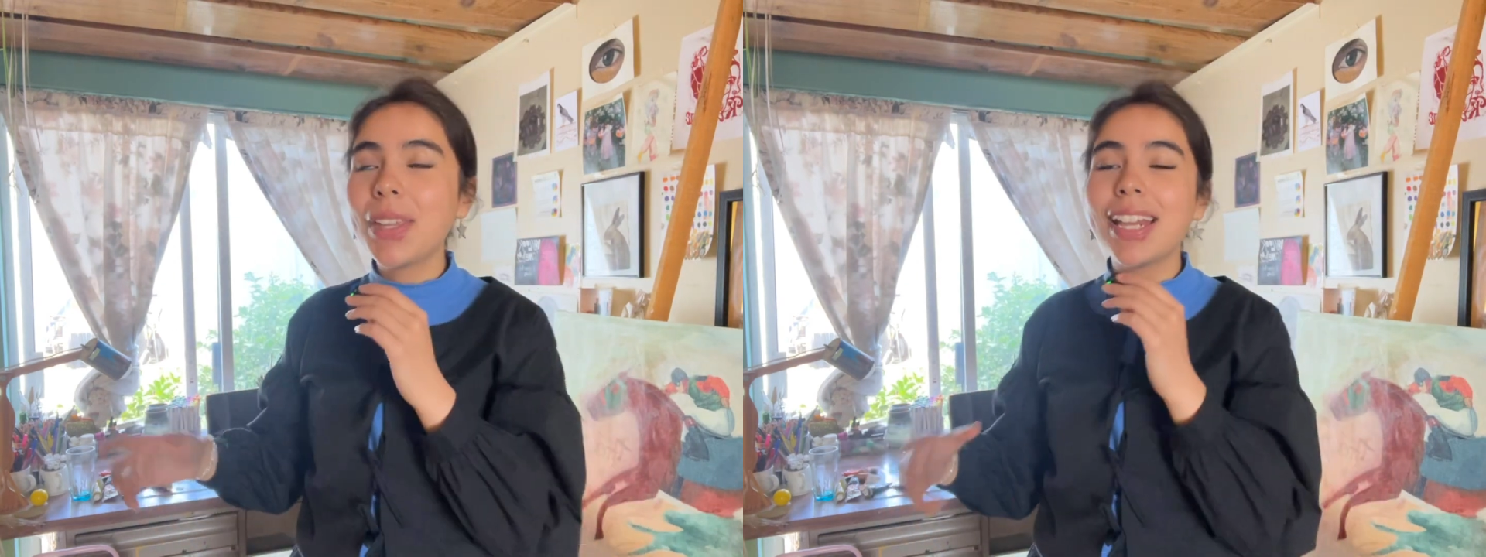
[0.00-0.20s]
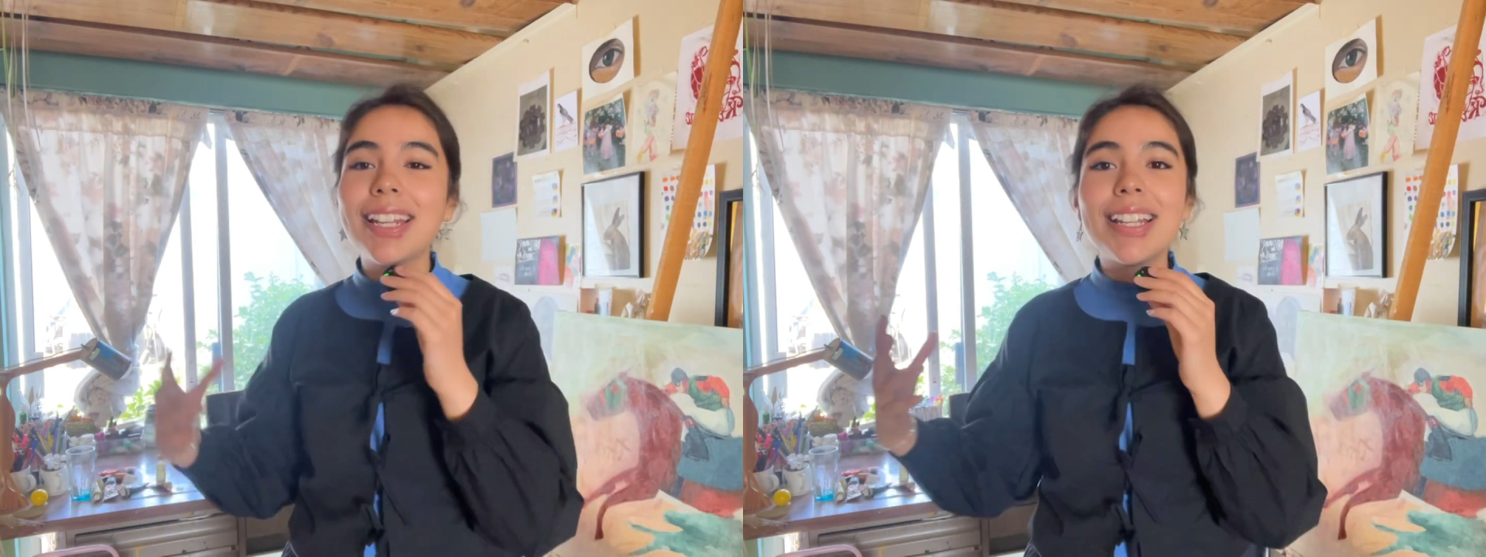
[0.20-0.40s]

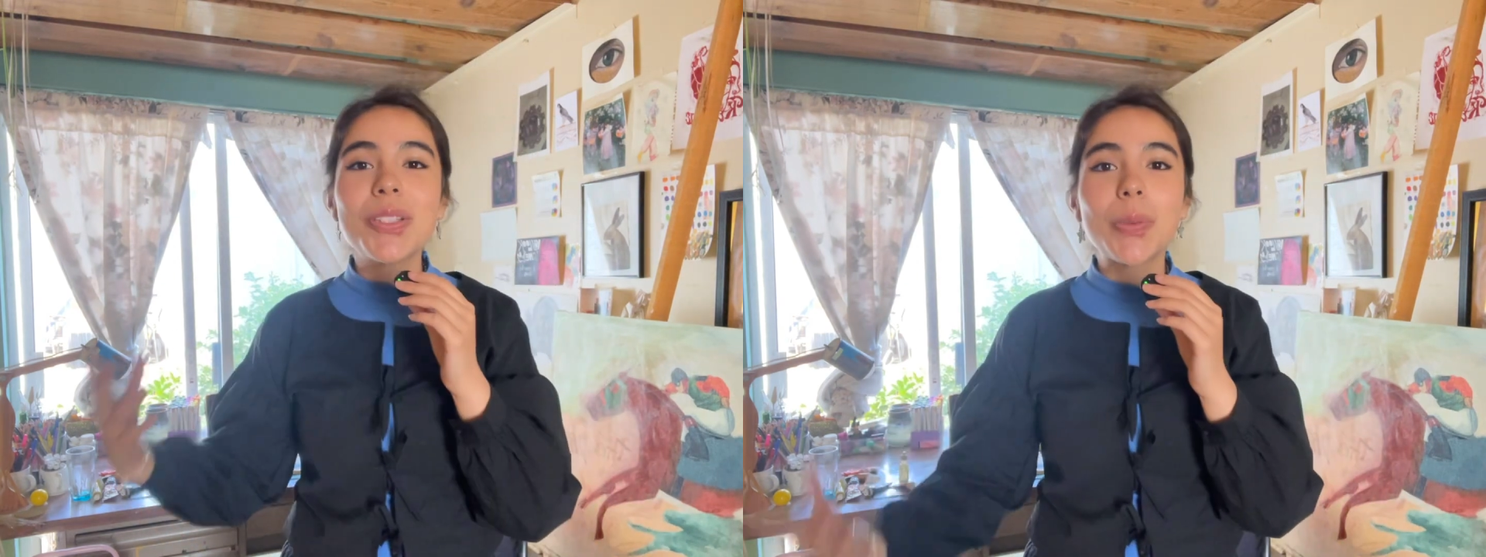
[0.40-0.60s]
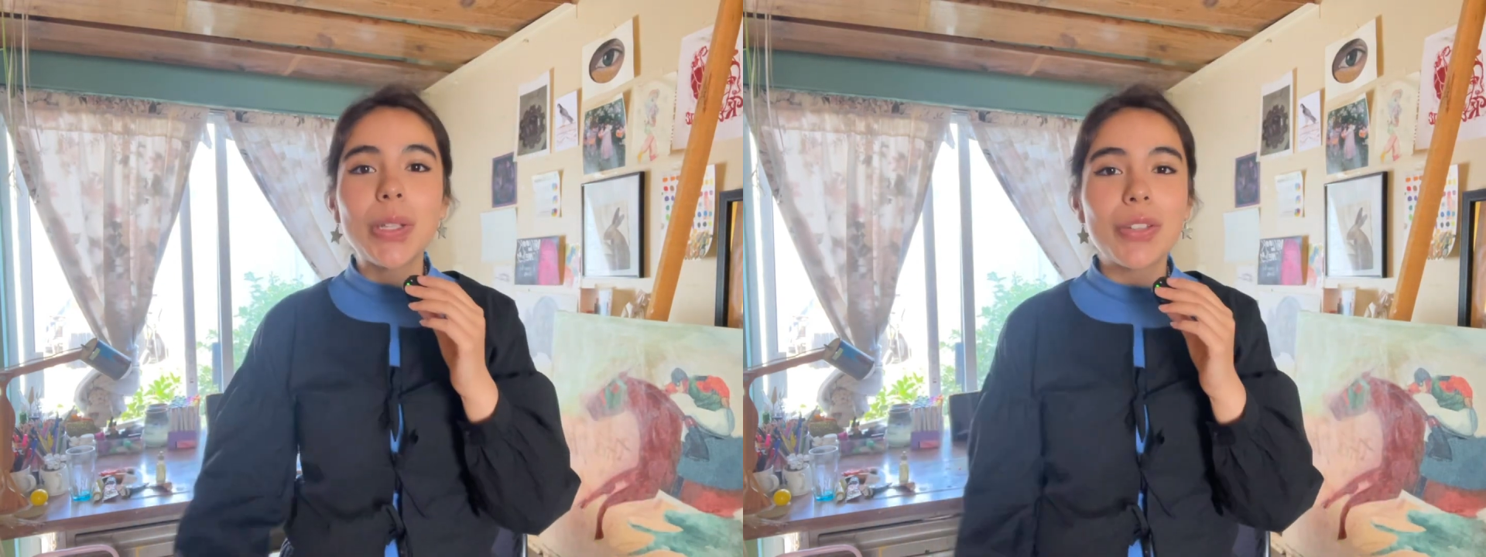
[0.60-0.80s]
and it
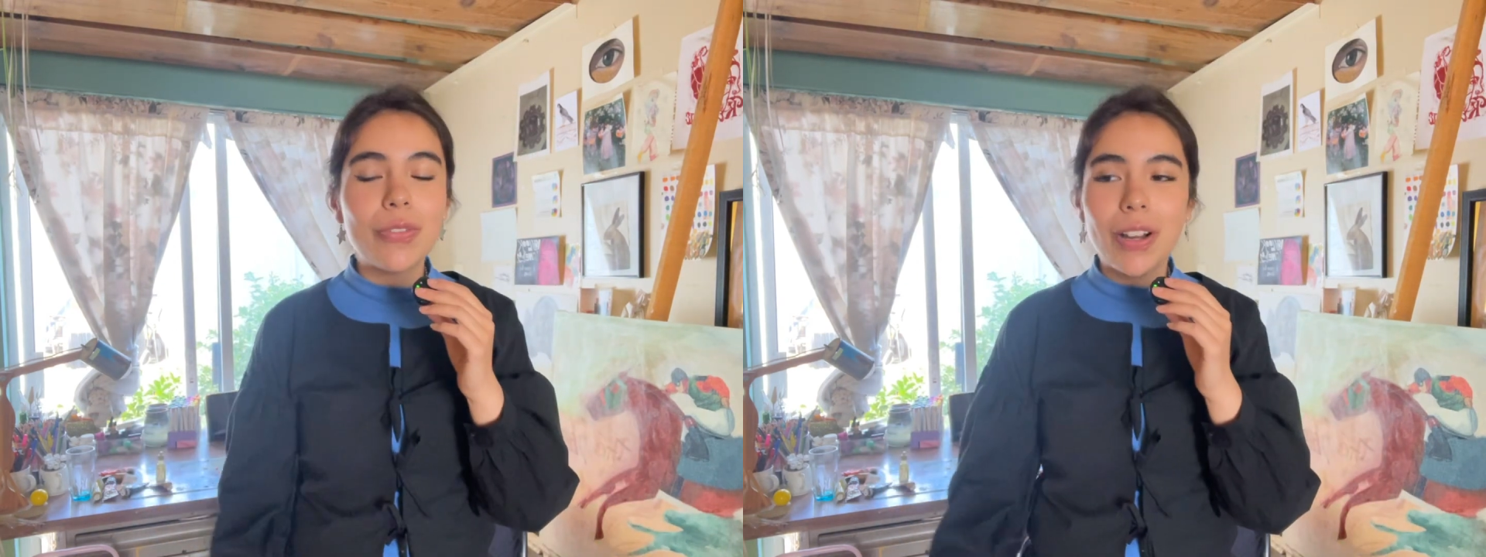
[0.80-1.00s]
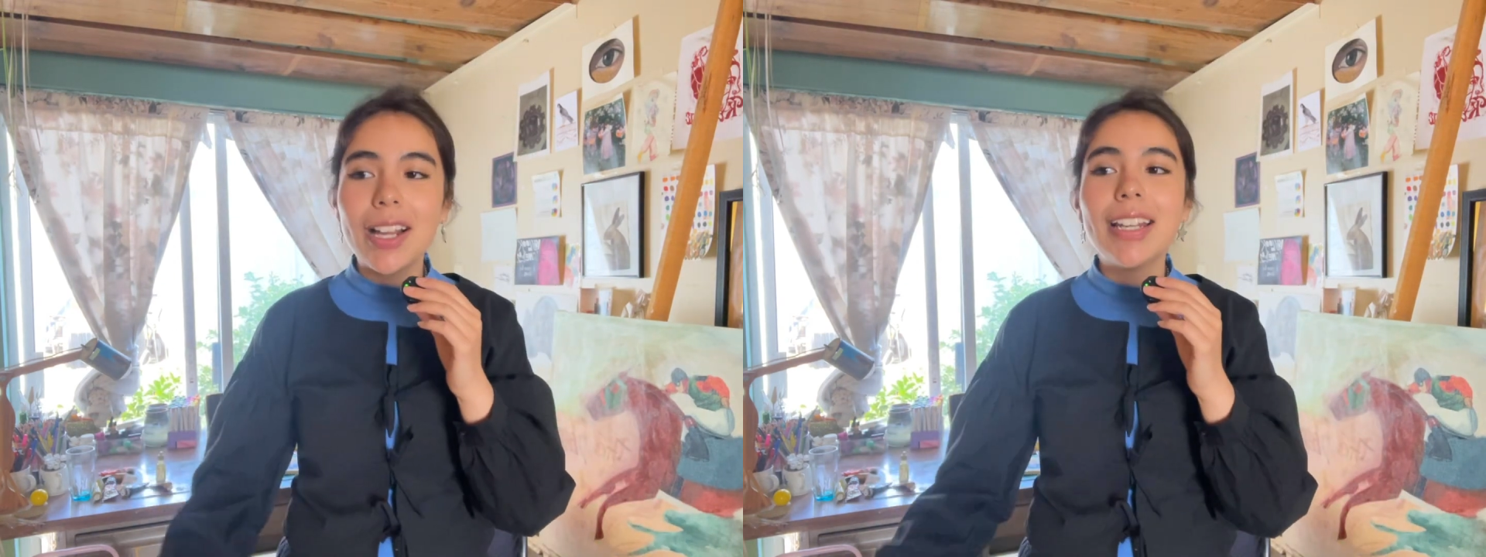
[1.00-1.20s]
is really
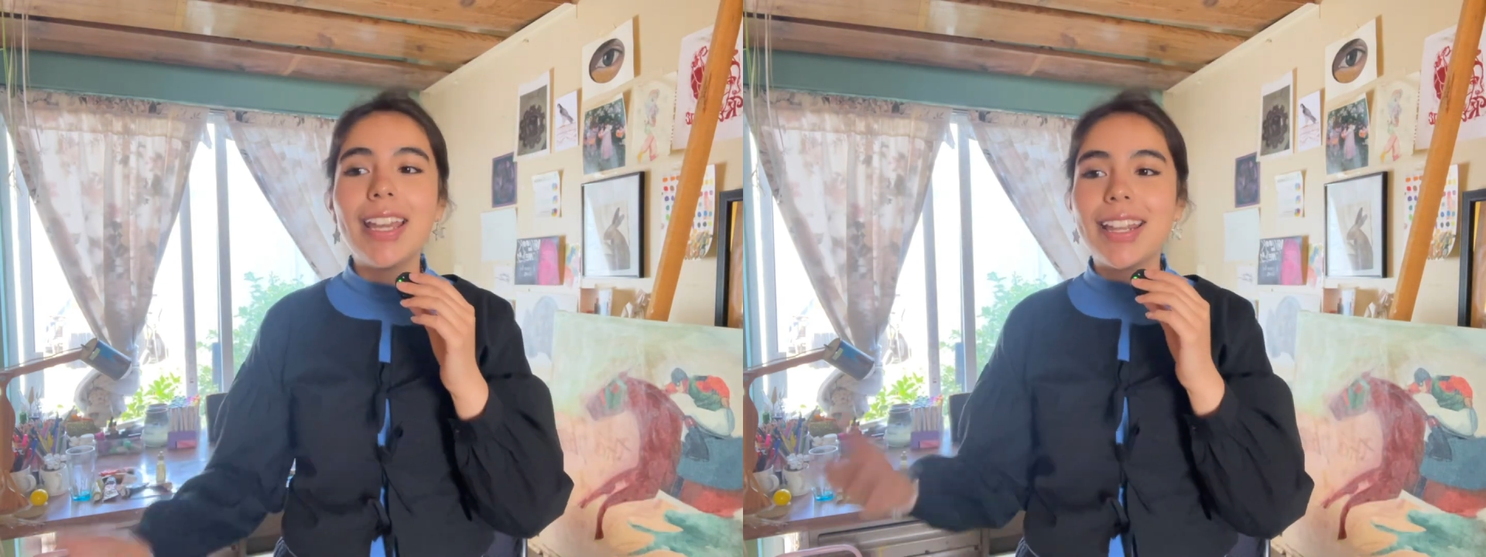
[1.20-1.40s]
fun.